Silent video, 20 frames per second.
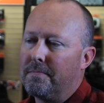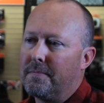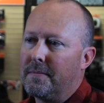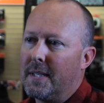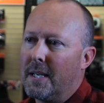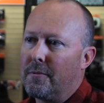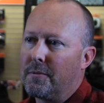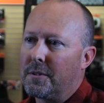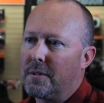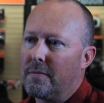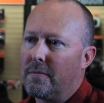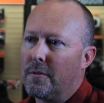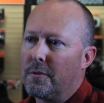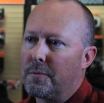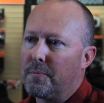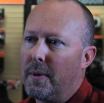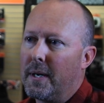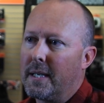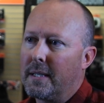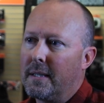that was the
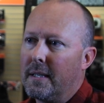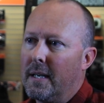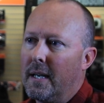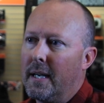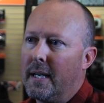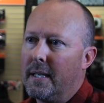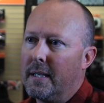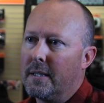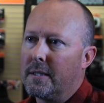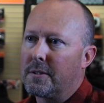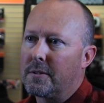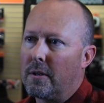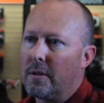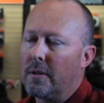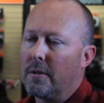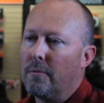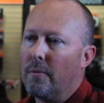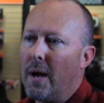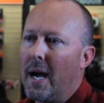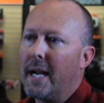first bike that I
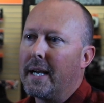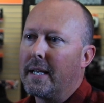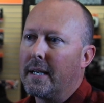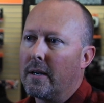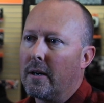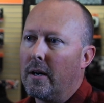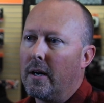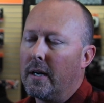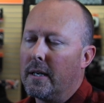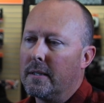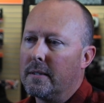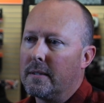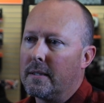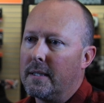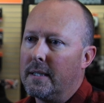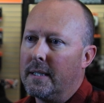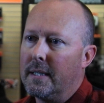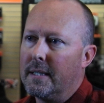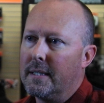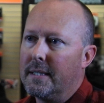started riding on
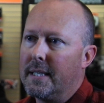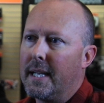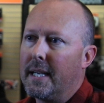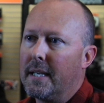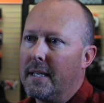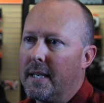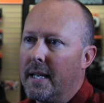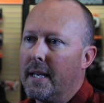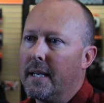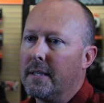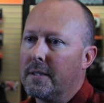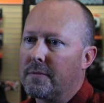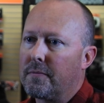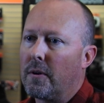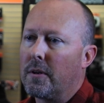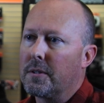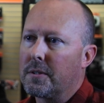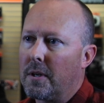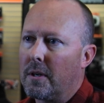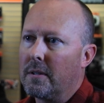day to day as
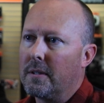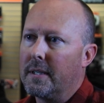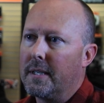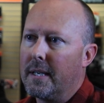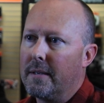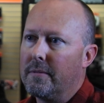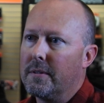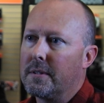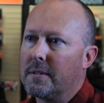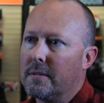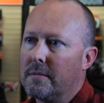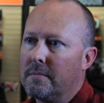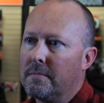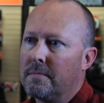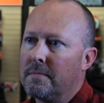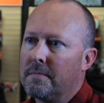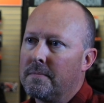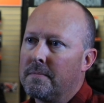far as Harley Davidson.